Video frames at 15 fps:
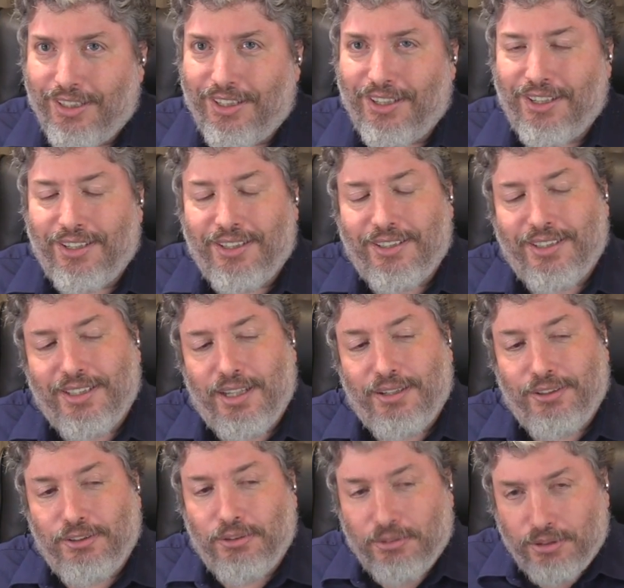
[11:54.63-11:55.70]
uh,
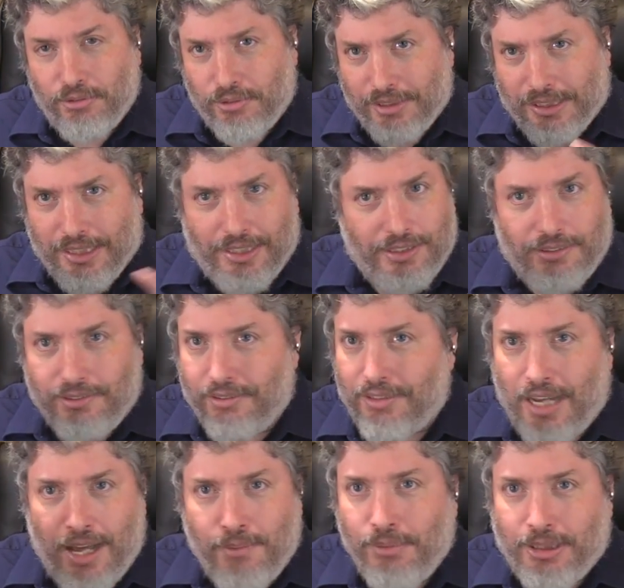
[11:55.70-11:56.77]
it, you, you need
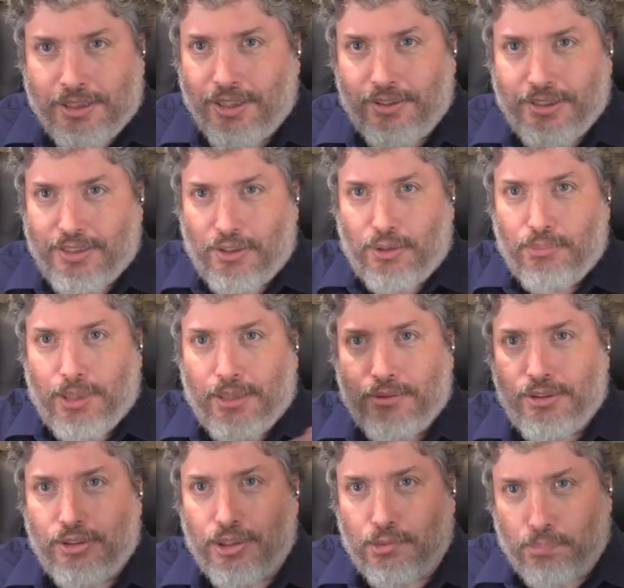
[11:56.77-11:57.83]
commentaries that will be able
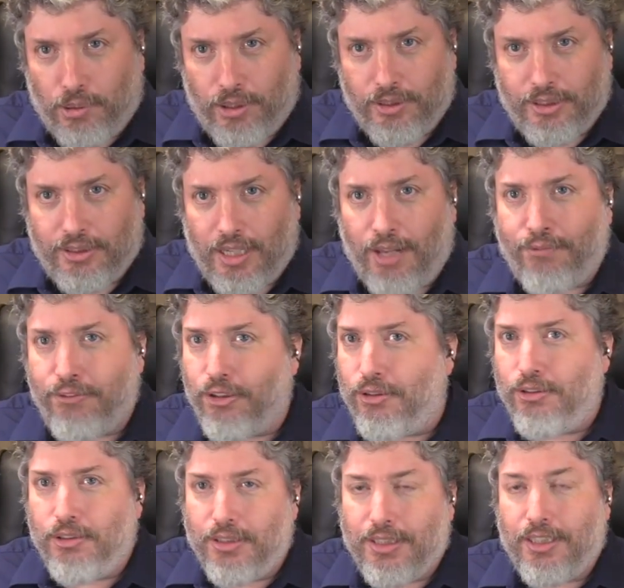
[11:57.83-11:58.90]
to just pull this out for you.
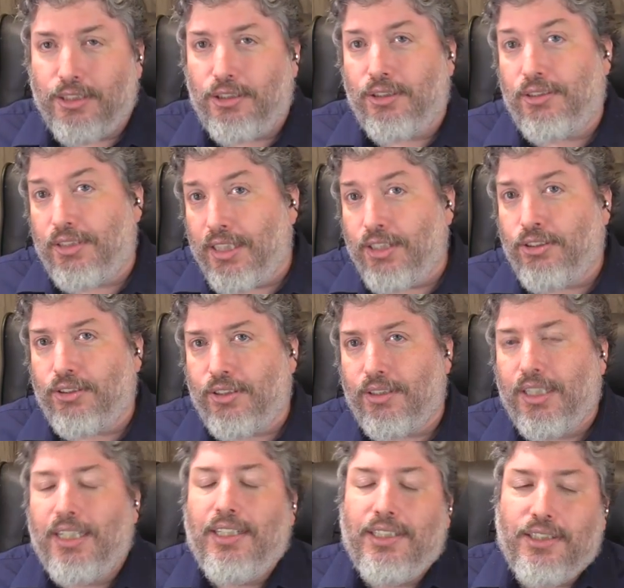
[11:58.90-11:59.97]
You need a good teacher.
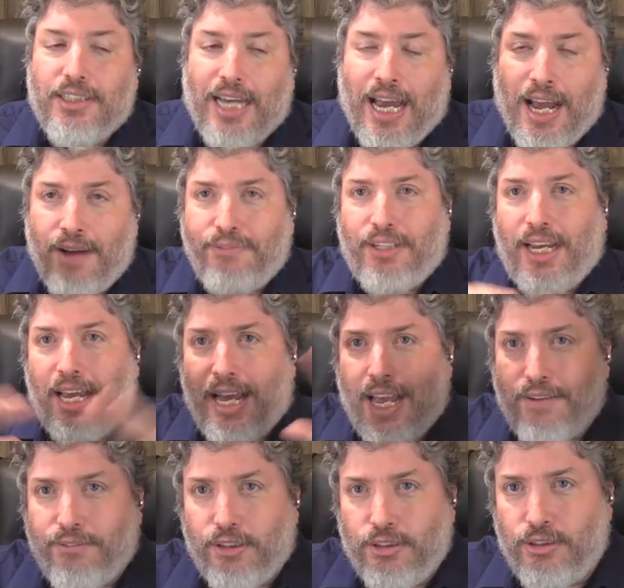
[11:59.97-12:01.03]
You have to
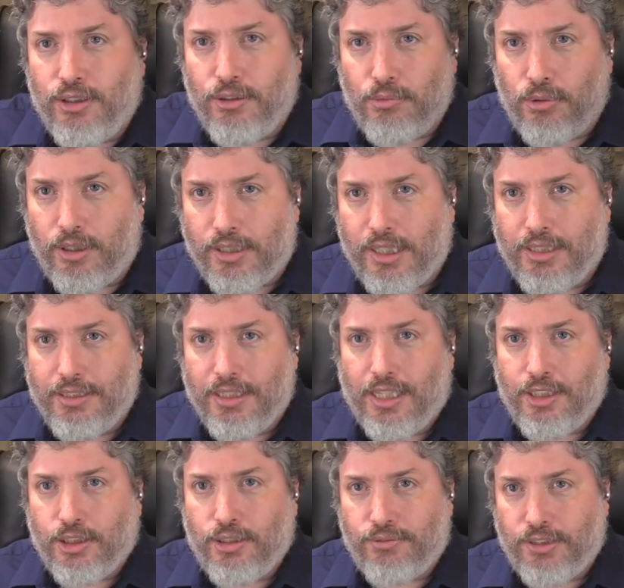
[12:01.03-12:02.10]
have a good working
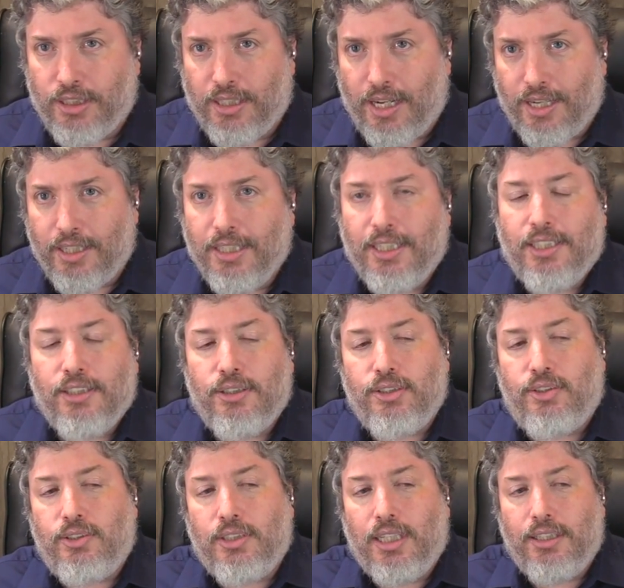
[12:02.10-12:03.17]
knowledge of Tanakh
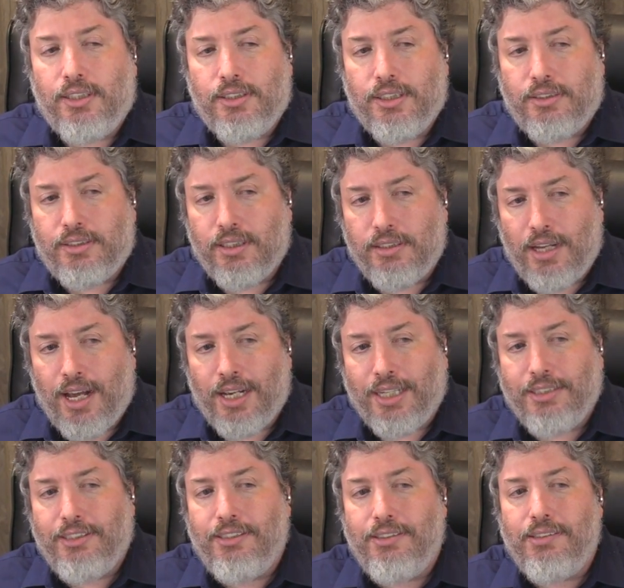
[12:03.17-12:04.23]
because the, the Tanakh
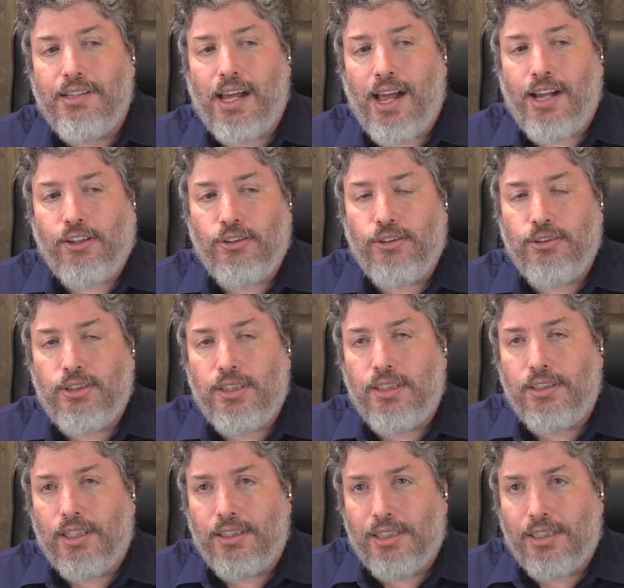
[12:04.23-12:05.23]
is not using the